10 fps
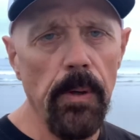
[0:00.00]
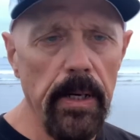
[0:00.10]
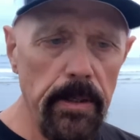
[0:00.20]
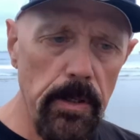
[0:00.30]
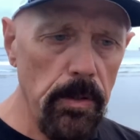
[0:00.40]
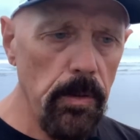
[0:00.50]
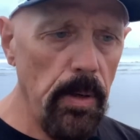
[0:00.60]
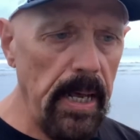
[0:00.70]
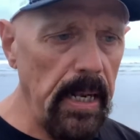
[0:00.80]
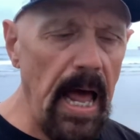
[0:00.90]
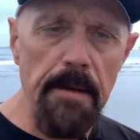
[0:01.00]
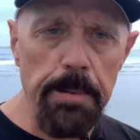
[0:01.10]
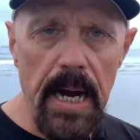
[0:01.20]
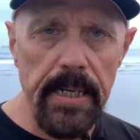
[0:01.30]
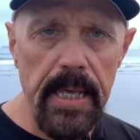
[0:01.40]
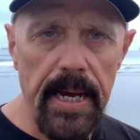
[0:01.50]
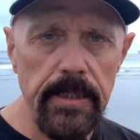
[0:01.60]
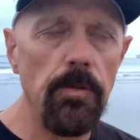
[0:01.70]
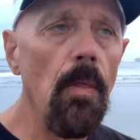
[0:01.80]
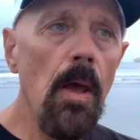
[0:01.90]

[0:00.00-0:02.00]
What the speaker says: we're going to do a live podcast